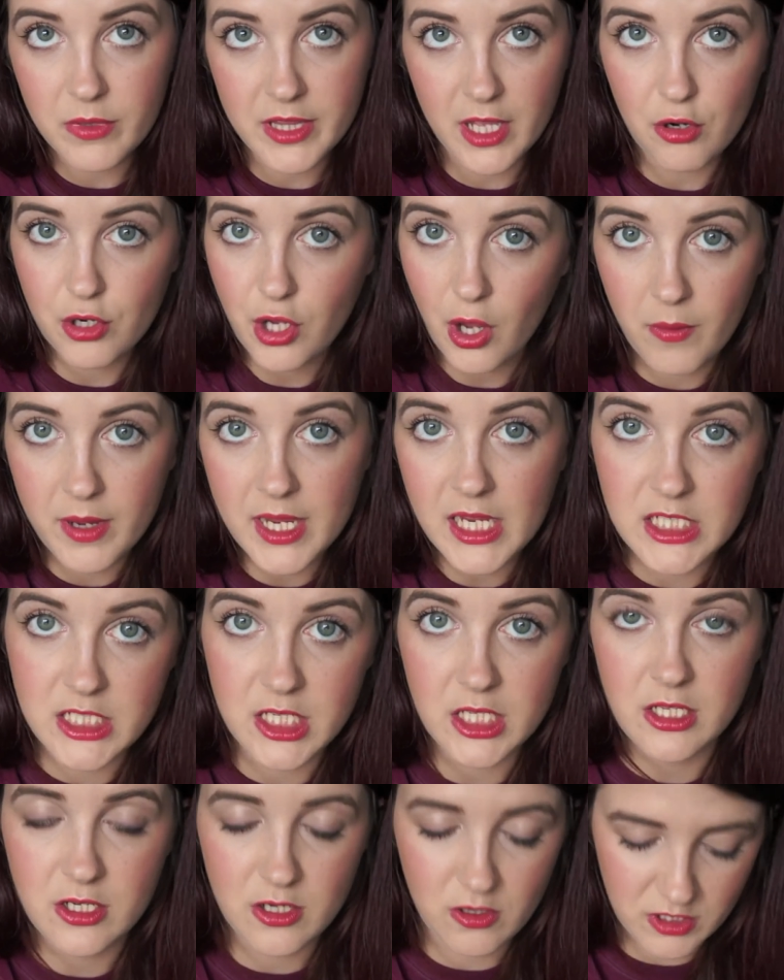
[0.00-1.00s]
without going
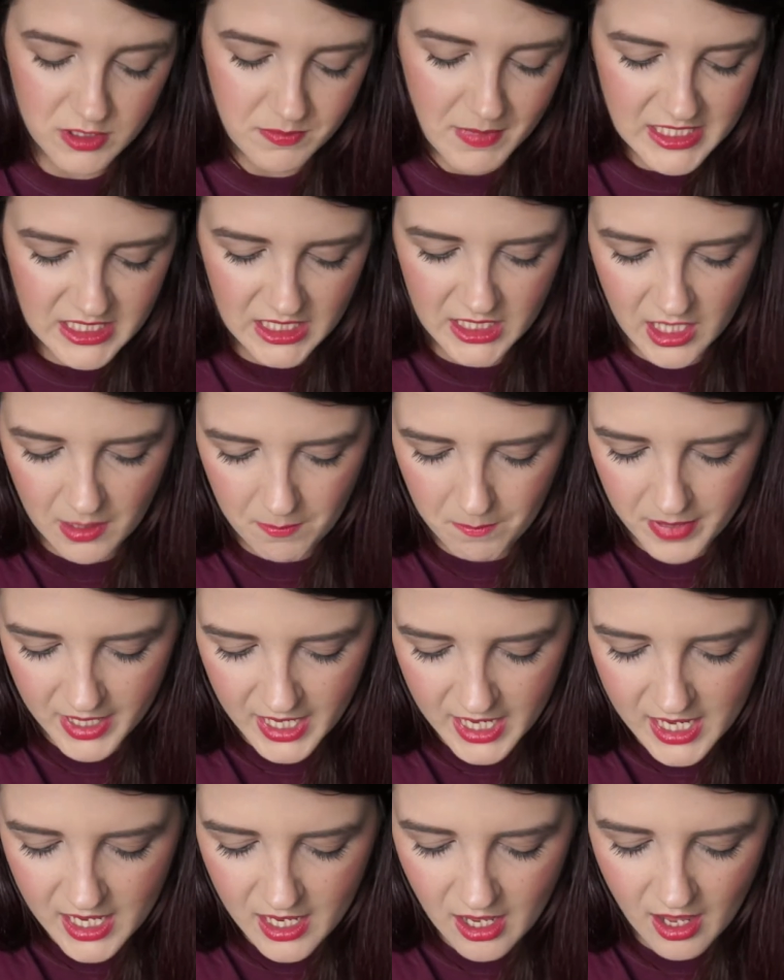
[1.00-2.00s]
into the cosmetic
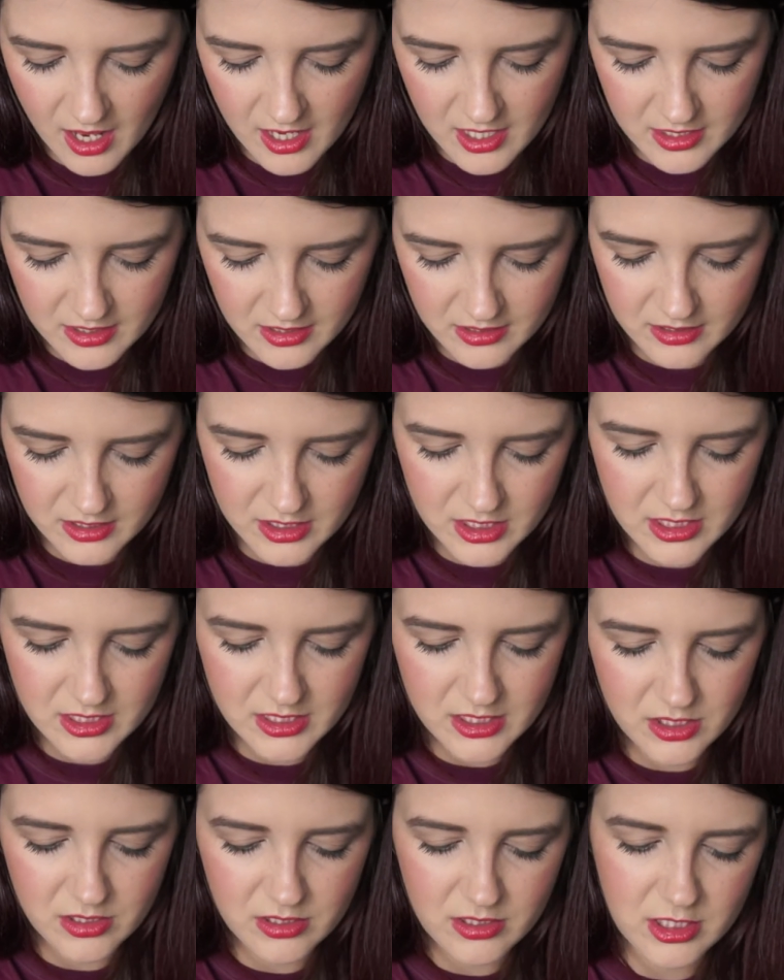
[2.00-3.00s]
company and
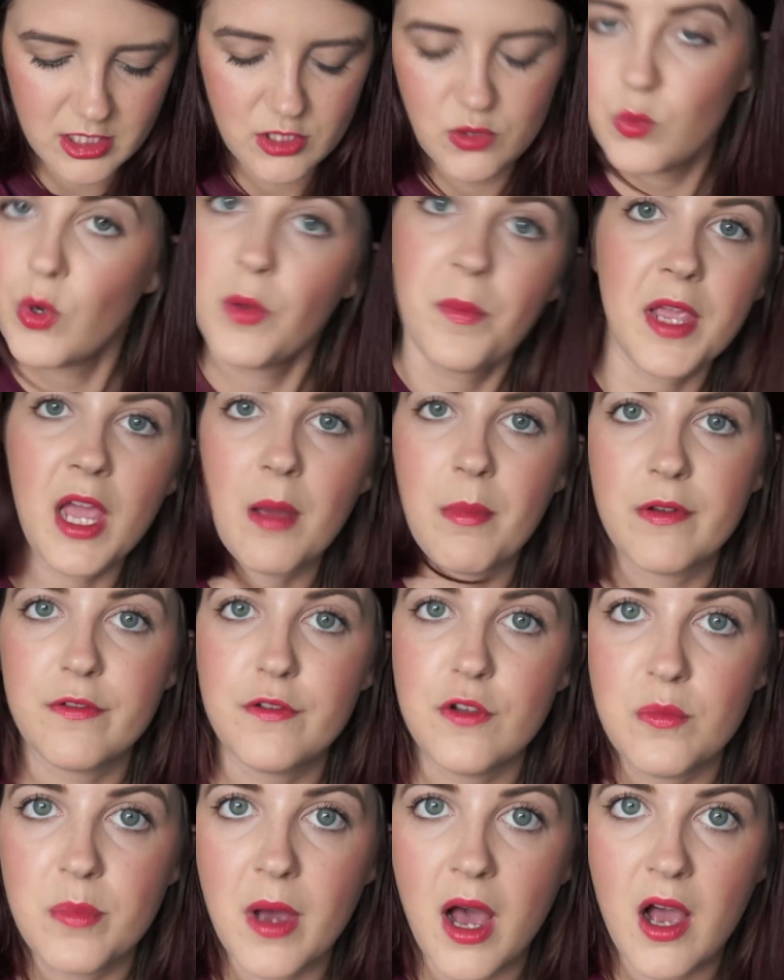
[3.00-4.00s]
swooping up a
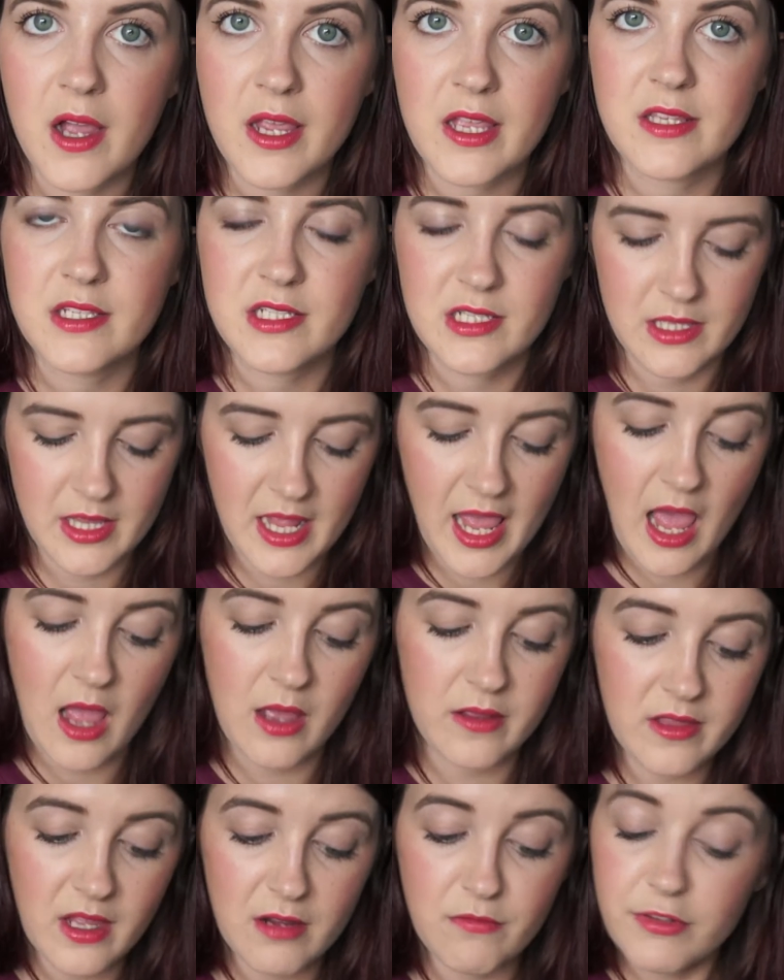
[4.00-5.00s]
few bargains in there.
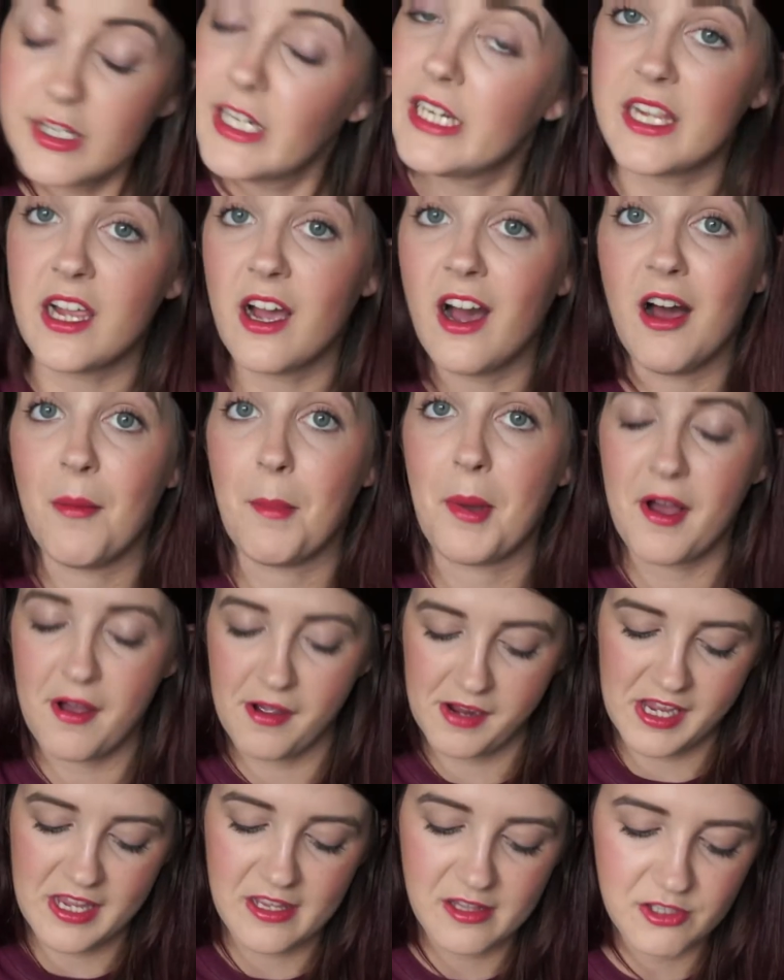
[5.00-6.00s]
And they really are
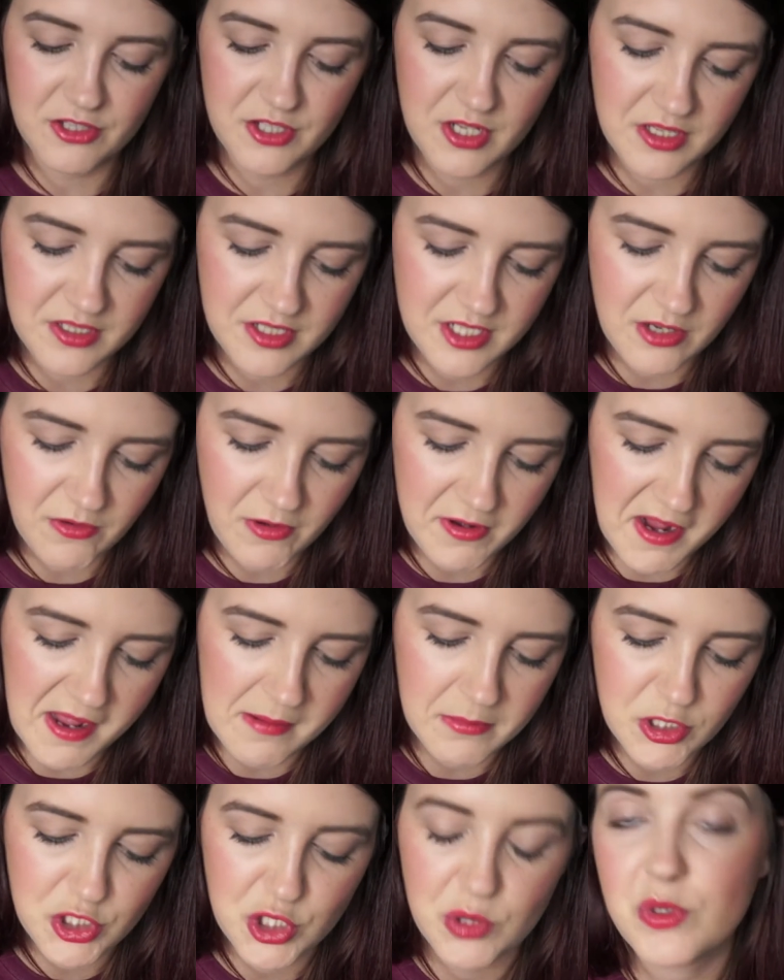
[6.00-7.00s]
bargains considering
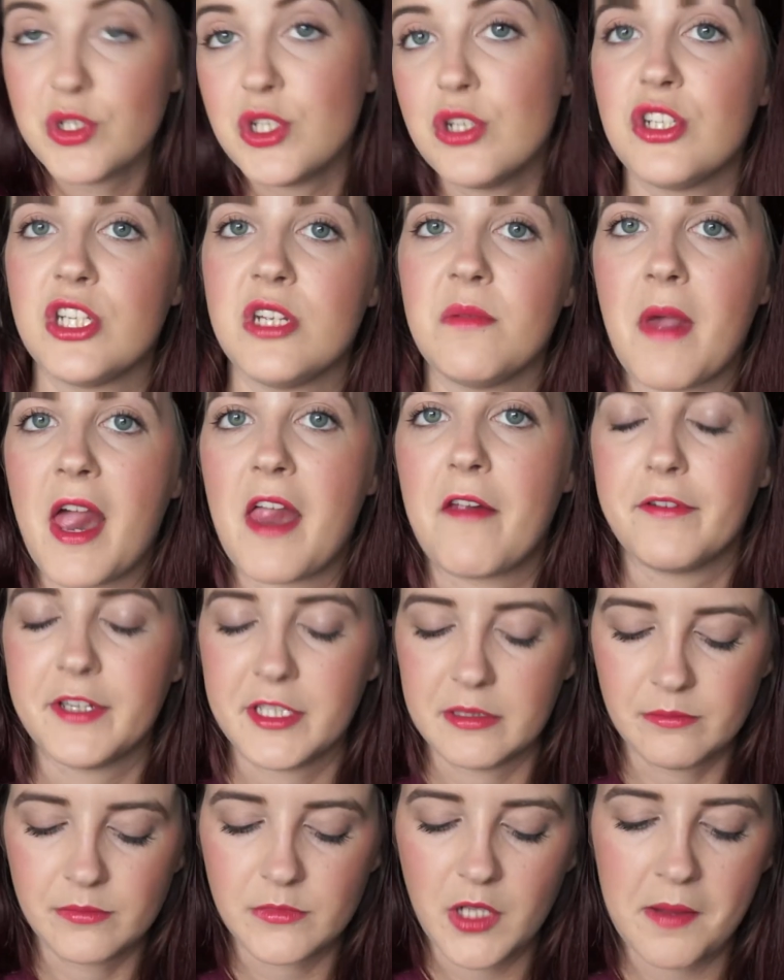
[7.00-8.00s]
how much you would usually pay for
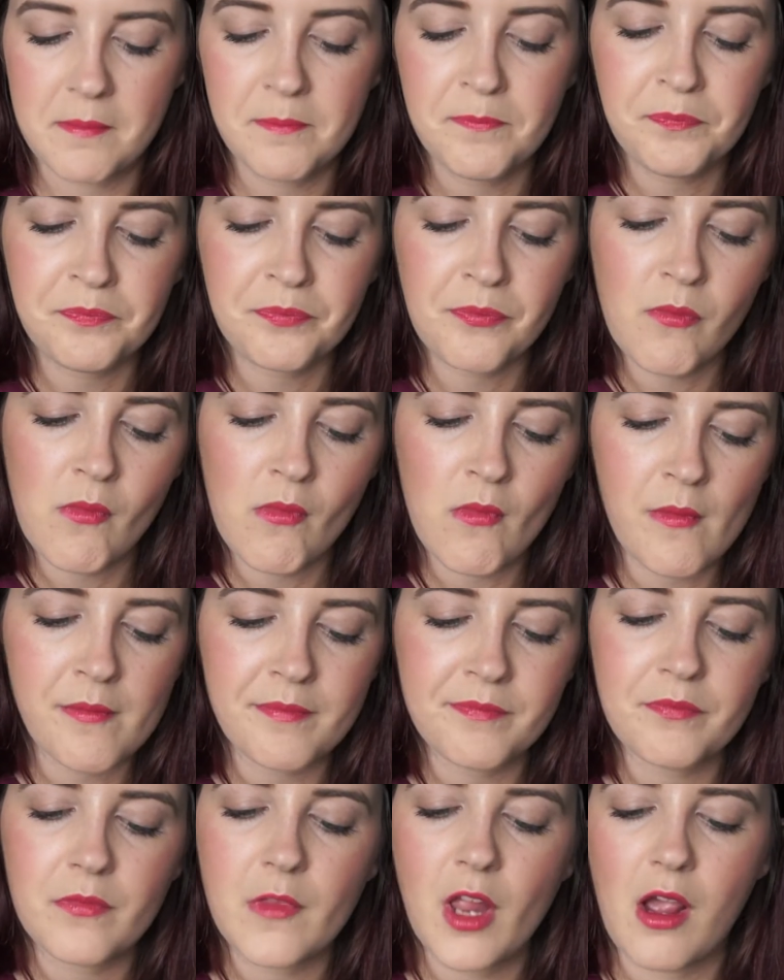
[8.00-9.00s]
them. Like,
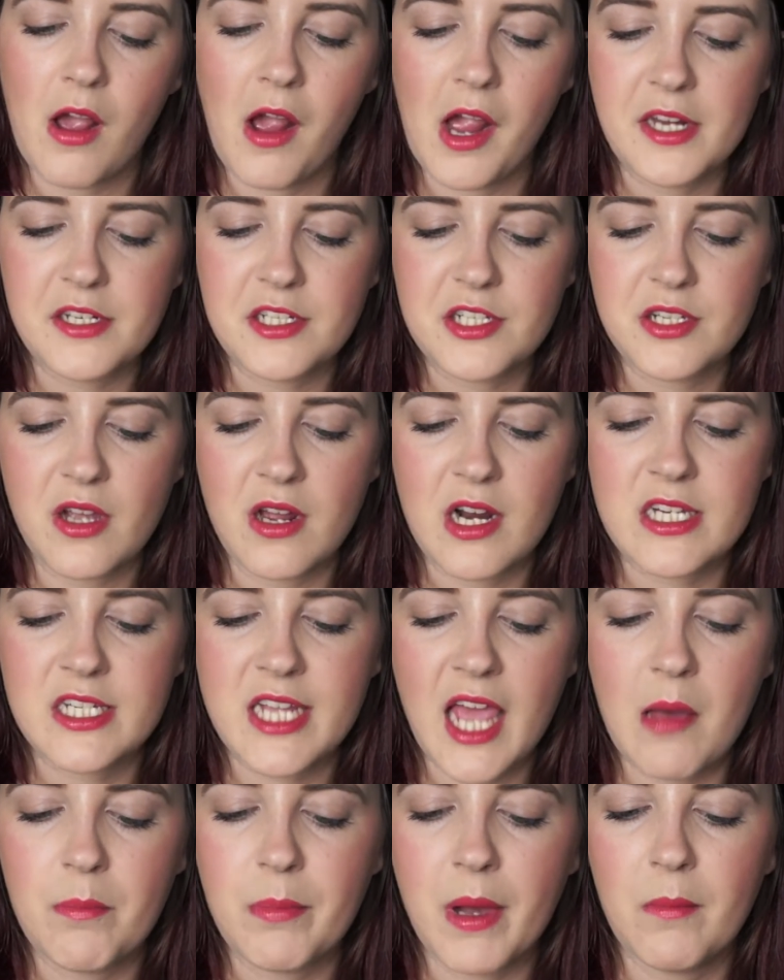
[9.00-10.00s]
I decided
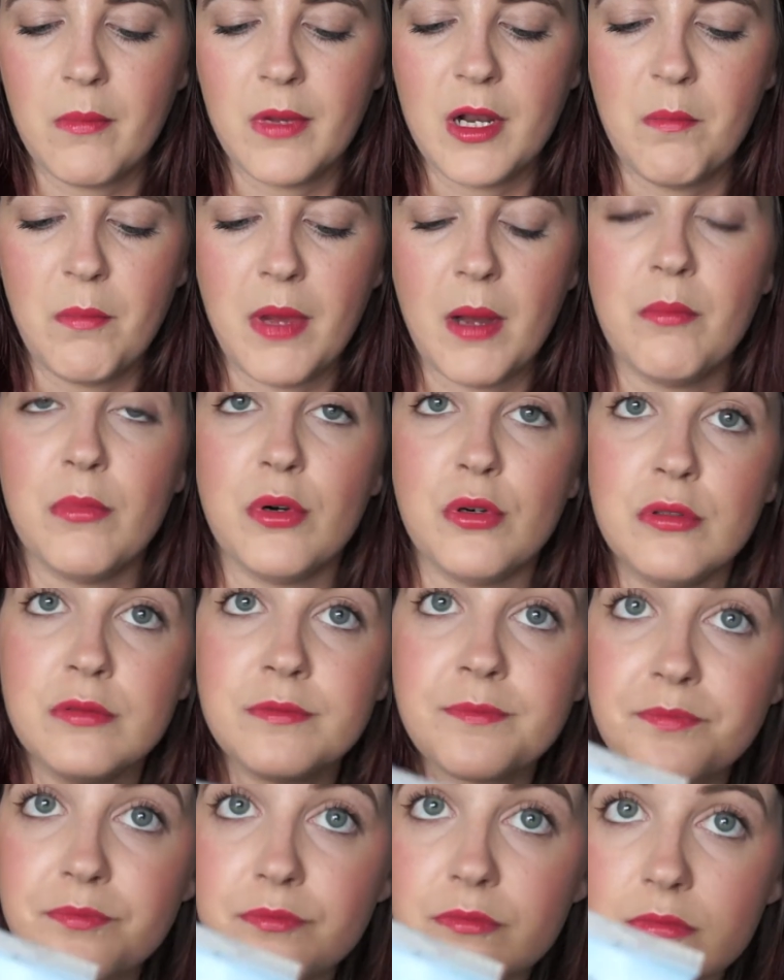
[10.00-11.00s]
to get a Bumble
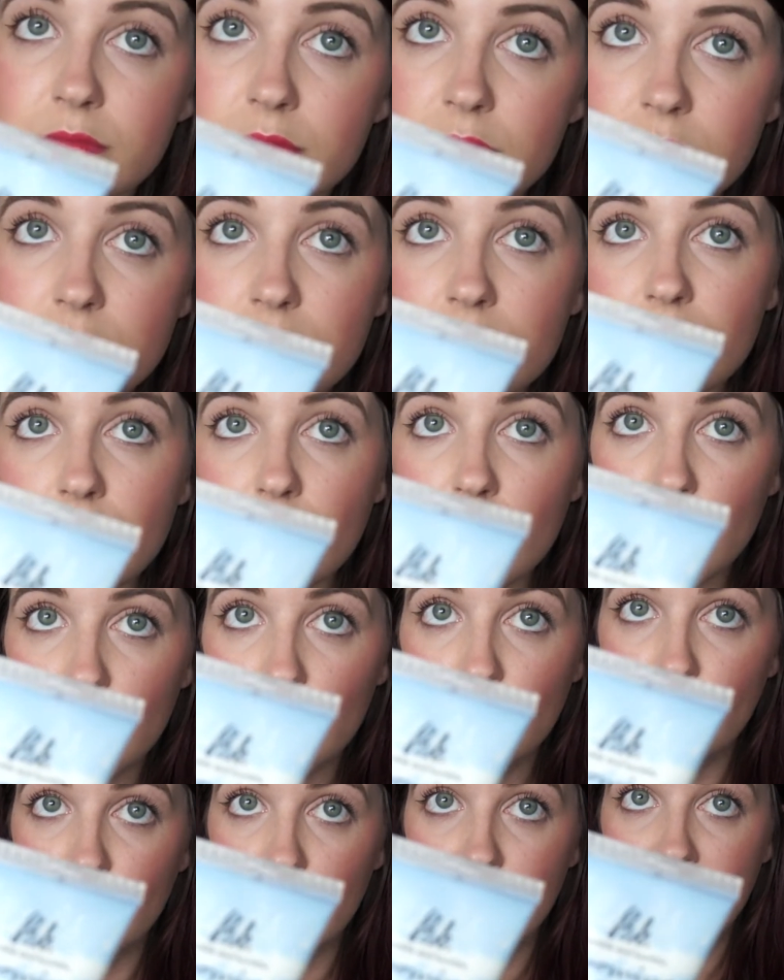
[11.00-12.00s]
Bumble
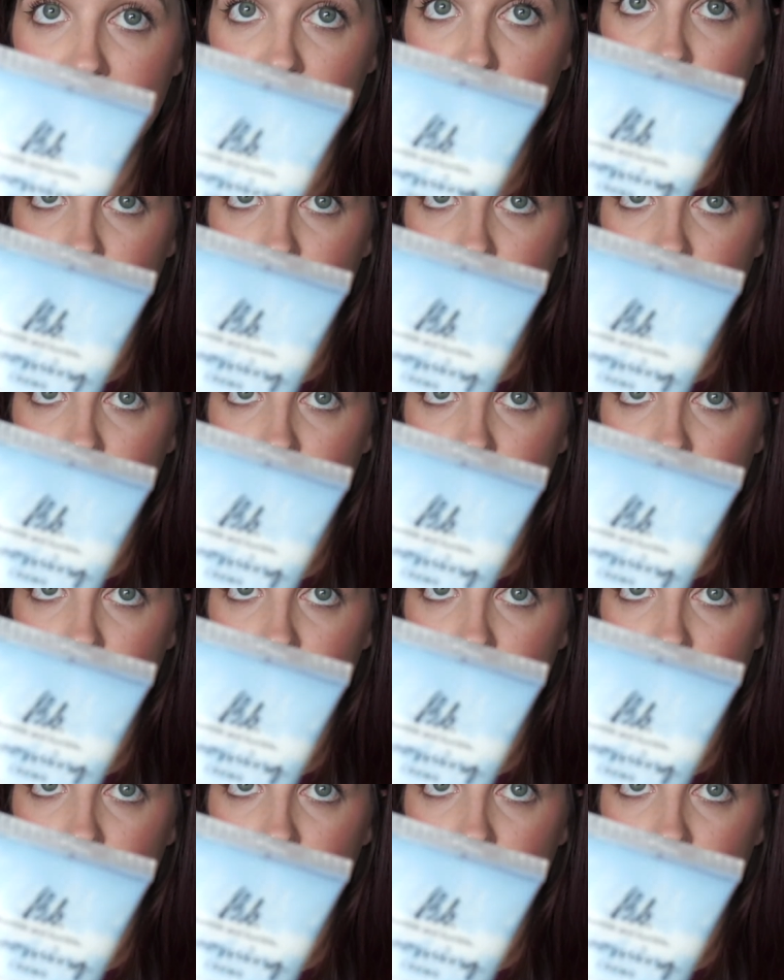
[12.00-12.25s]
grooming